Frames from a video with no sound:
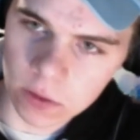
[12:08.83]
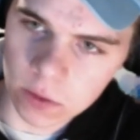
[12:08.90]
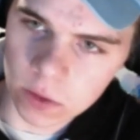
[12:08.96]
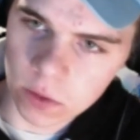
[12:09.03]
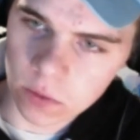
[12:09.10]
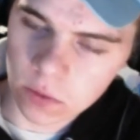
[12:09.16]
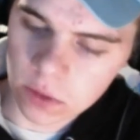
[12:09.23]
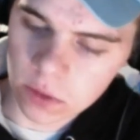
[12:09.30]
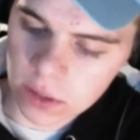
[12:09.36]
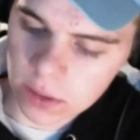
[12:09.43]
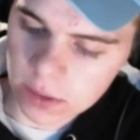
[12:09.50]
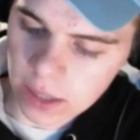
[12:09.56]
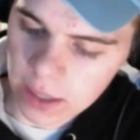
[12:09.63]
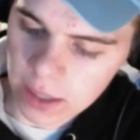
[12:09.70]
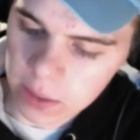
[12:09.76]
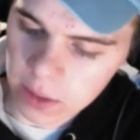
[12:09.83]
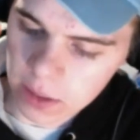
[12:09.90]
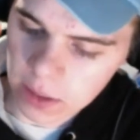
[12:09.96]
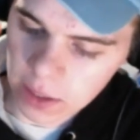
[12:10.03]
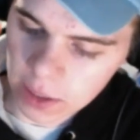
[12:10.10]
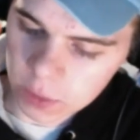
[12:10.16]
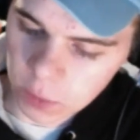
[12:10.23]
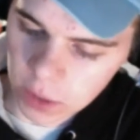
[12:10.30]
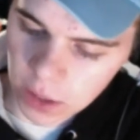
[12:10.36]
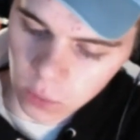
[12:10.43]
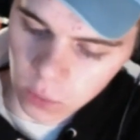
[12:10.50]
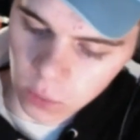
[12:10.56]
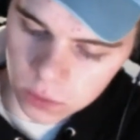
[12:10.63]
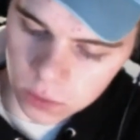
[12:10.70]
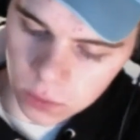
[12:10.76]
do these at the
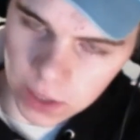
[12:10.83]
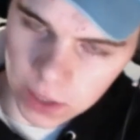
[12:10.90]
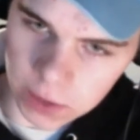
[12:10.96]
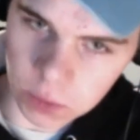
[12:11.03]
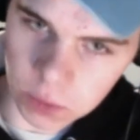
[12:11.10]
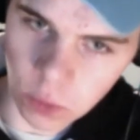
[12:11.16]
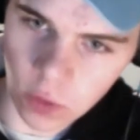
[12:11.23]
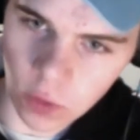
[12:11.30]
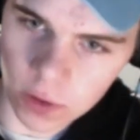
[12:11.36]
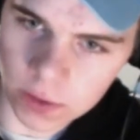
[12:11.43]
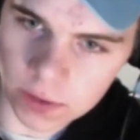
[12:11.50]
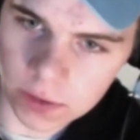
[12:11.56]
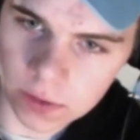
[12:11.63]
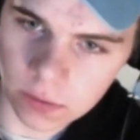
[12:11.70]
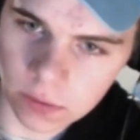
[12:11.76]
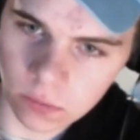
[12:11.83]
ESPN Worldwide Sports,